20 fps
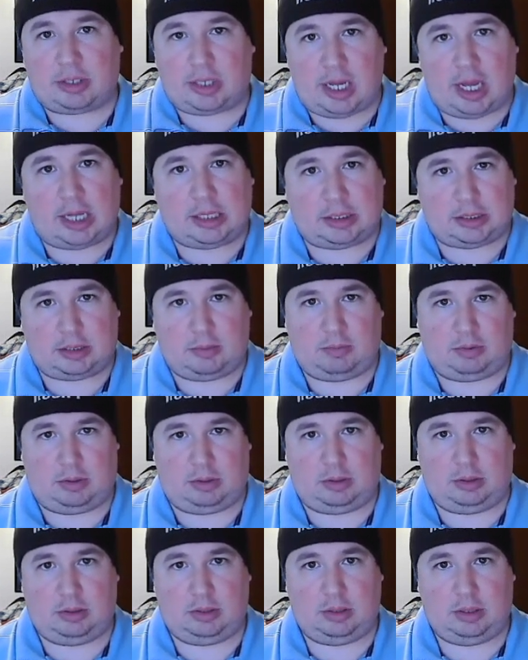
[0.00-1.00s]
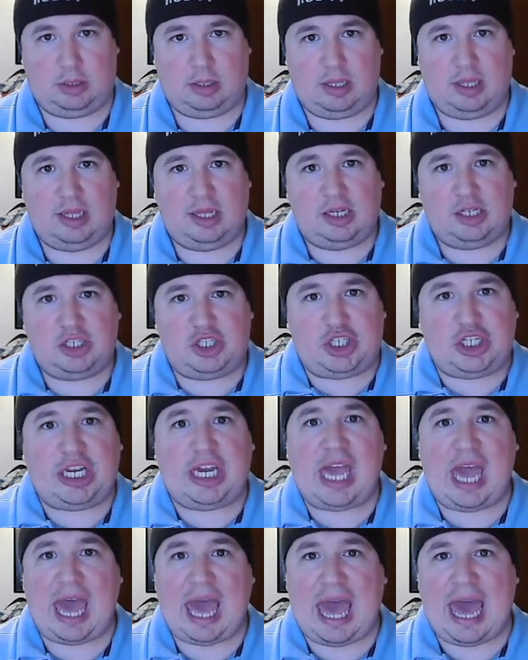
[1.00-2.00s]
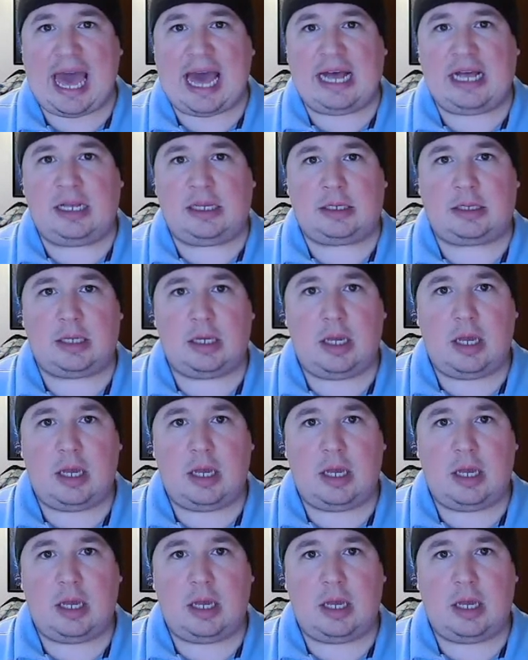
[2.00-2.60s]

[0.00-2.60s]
customer. She has